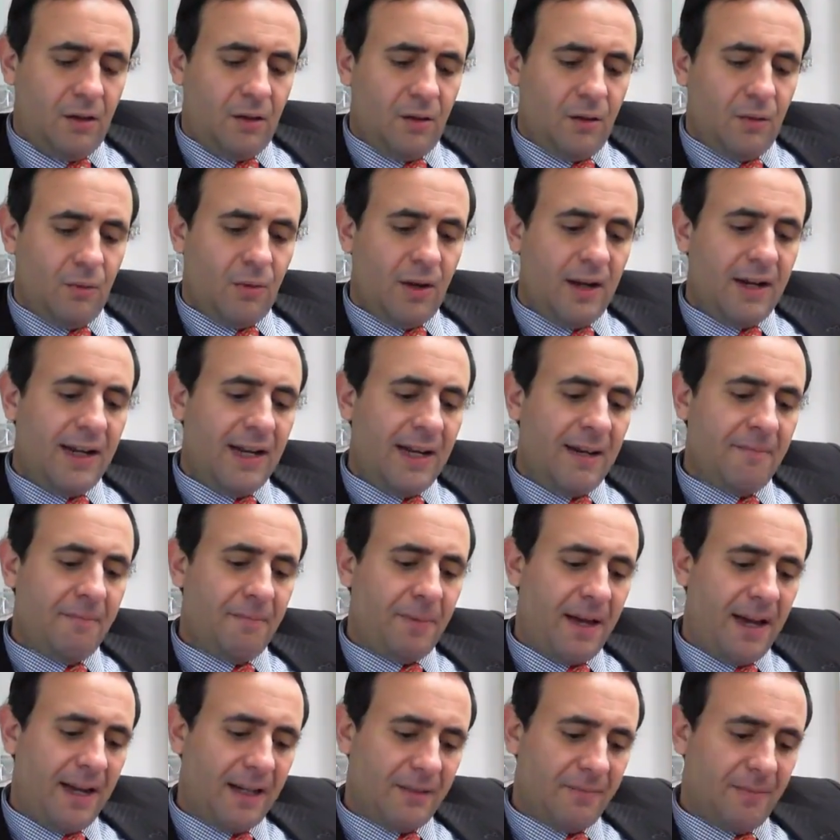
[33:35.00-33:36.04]
What
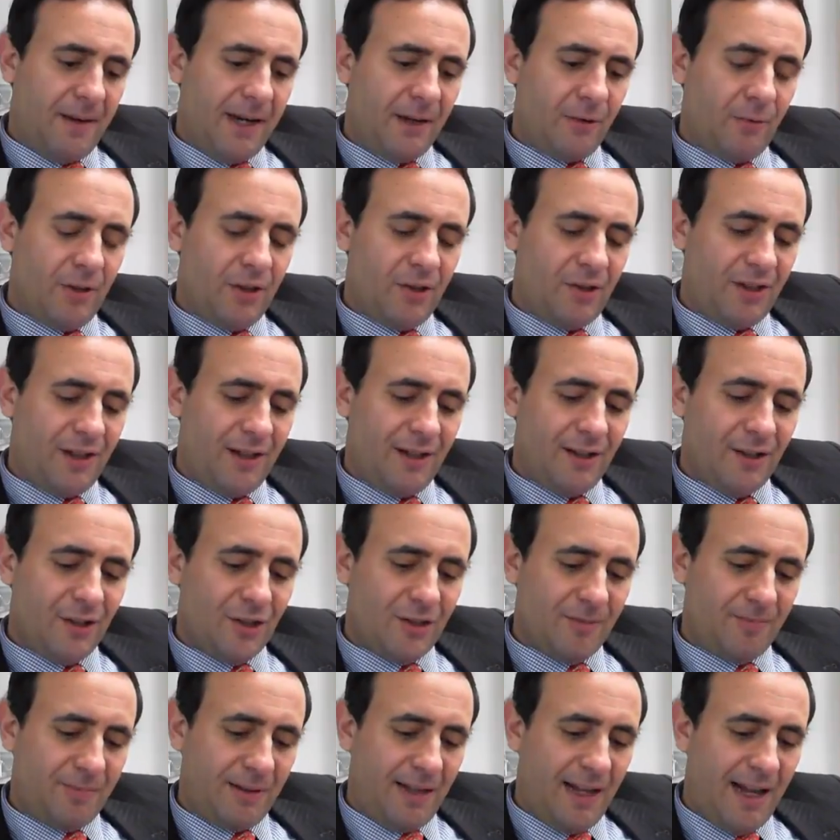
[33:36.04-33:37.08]
impact might we see on
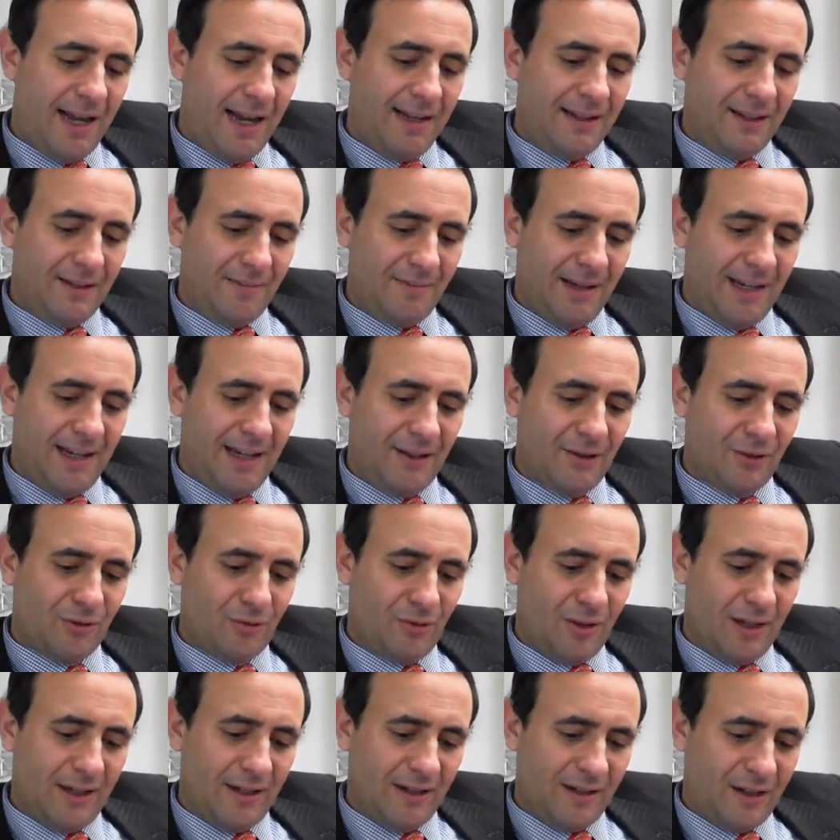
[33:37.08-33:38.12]
supply and demand
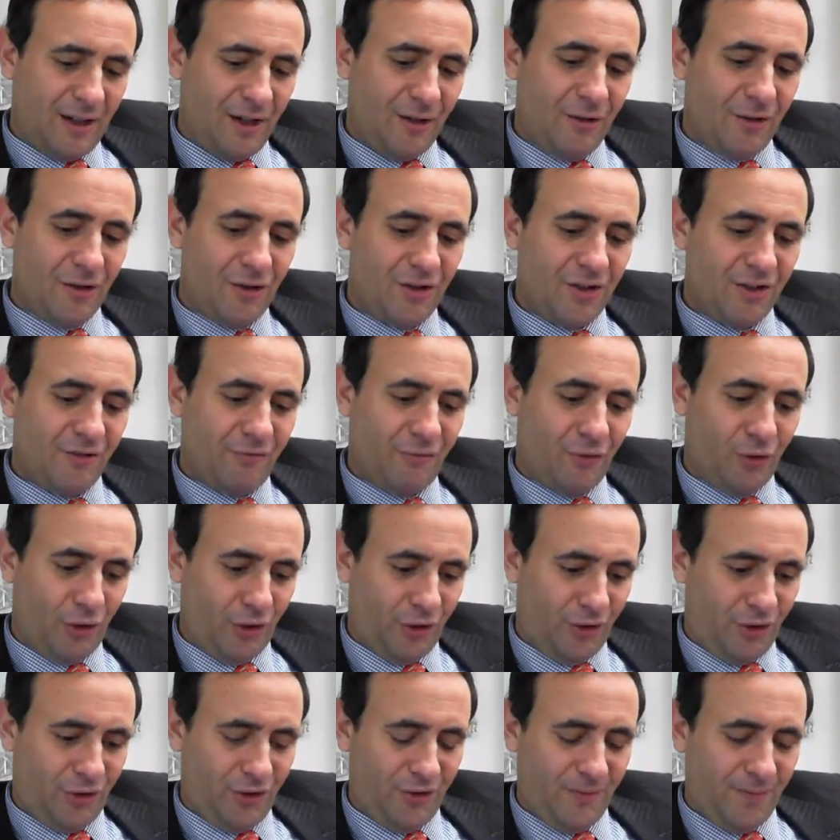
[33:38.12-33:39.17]
when a currency
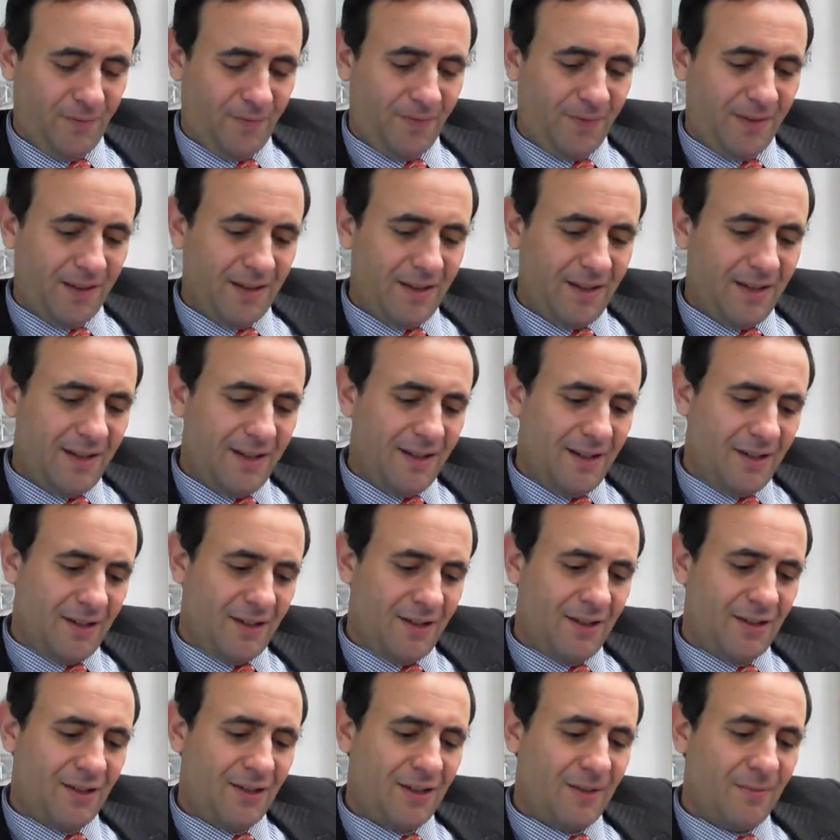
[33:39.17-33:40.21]
forks? Is
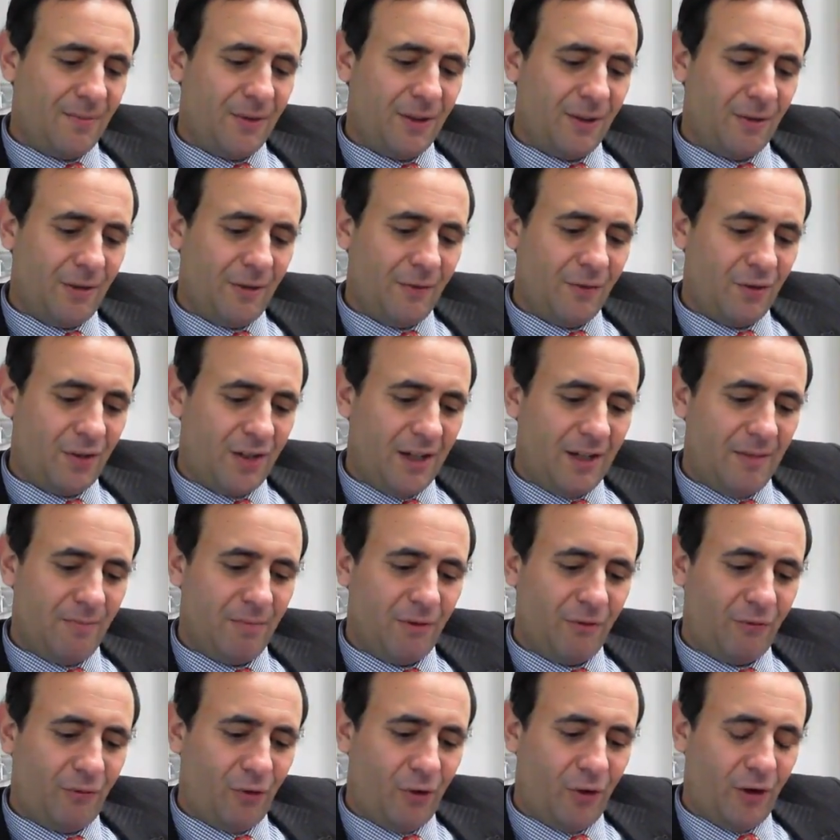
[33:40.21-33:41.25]
this something we've seen
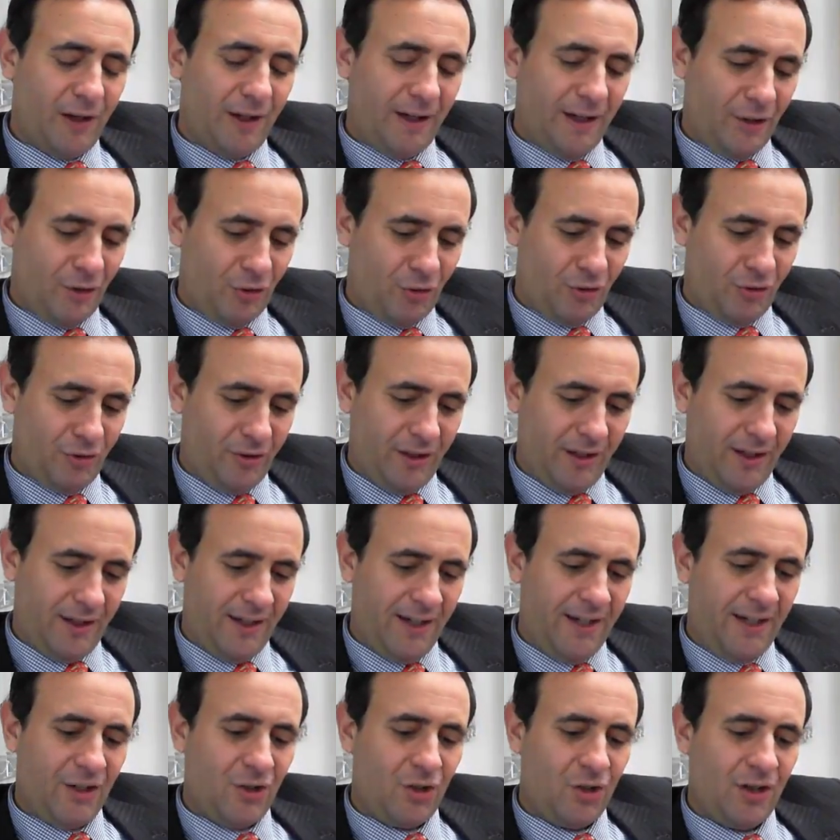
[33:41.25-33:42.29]
before in history,
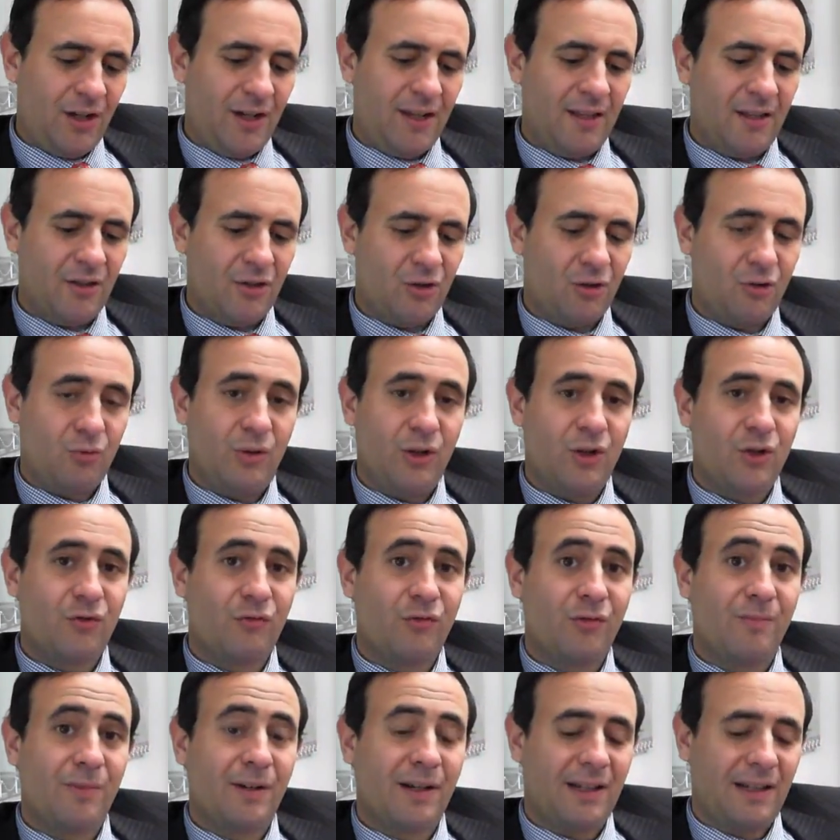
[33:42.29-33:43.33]
e.g. the switch
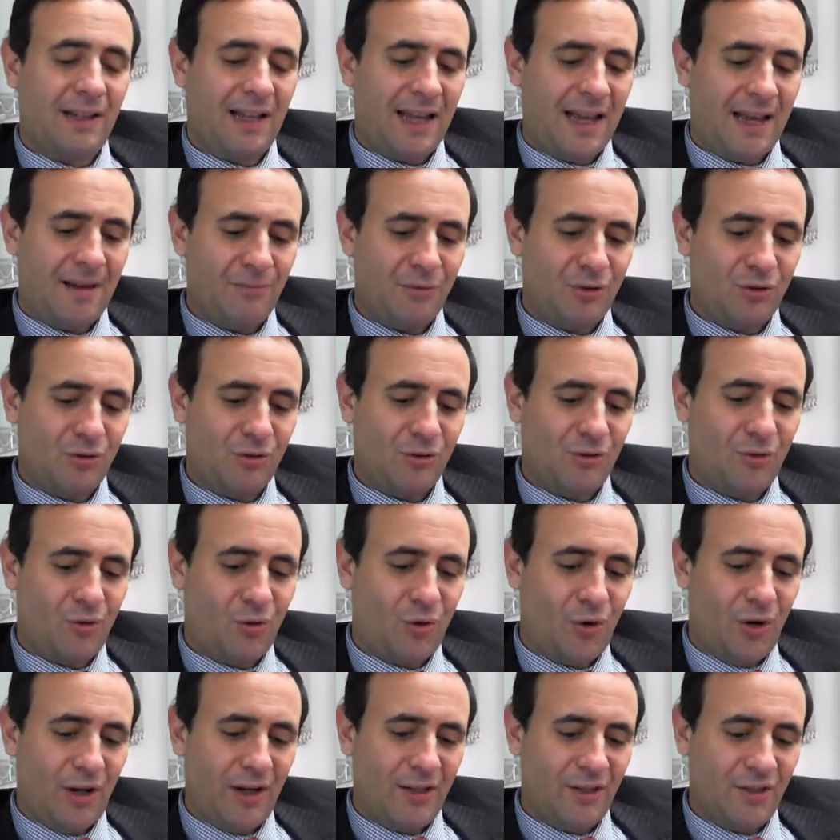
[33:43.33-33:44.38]
from clams to
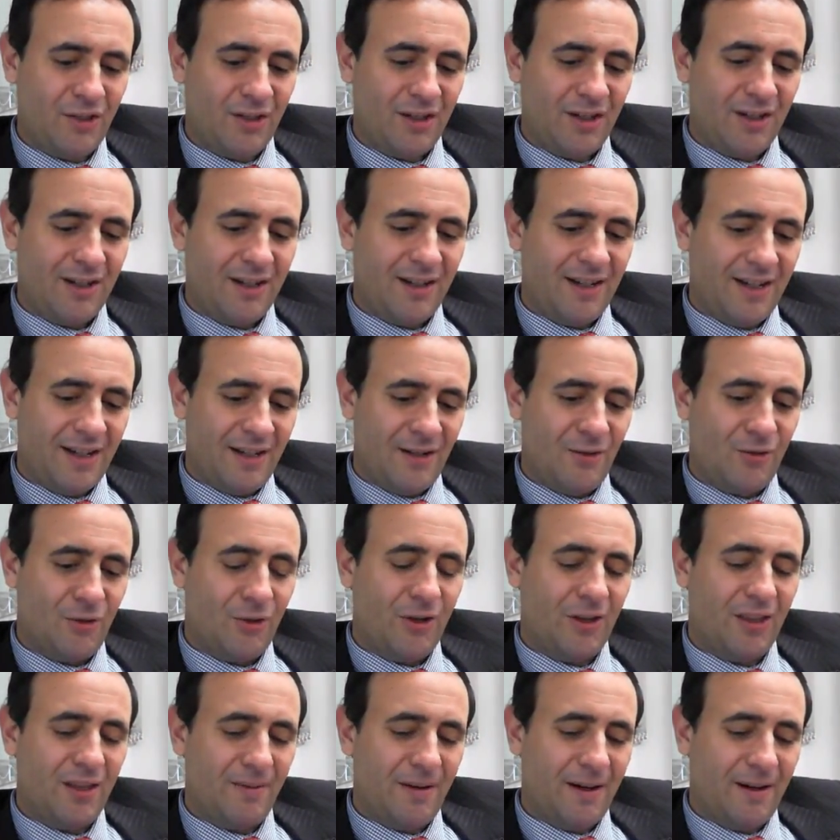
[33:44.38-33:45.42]
coins in
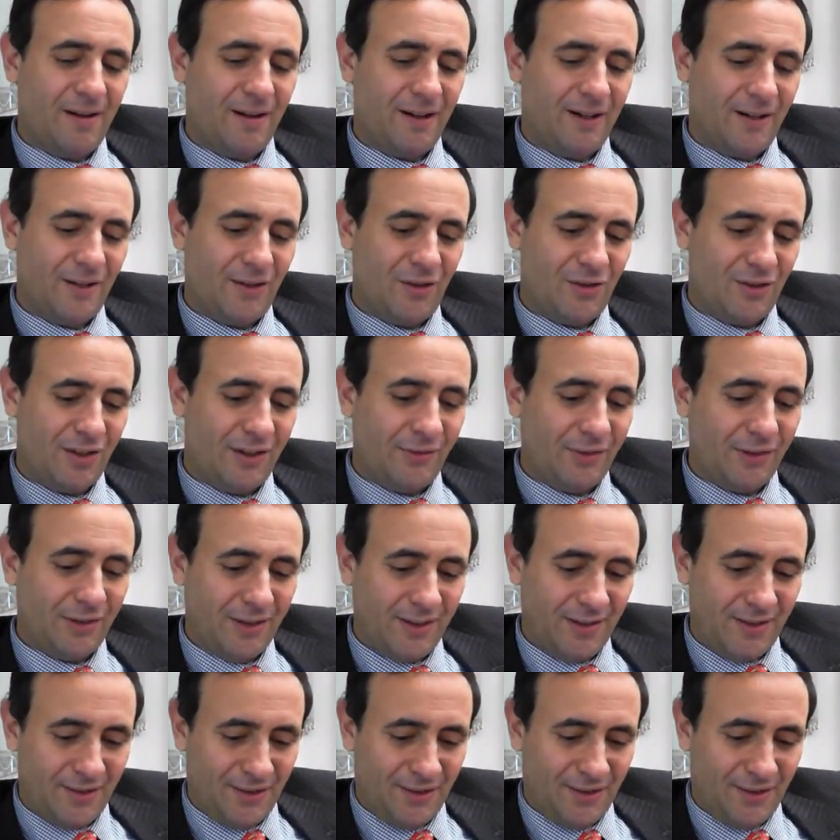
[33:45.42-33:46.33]
North America in the 17th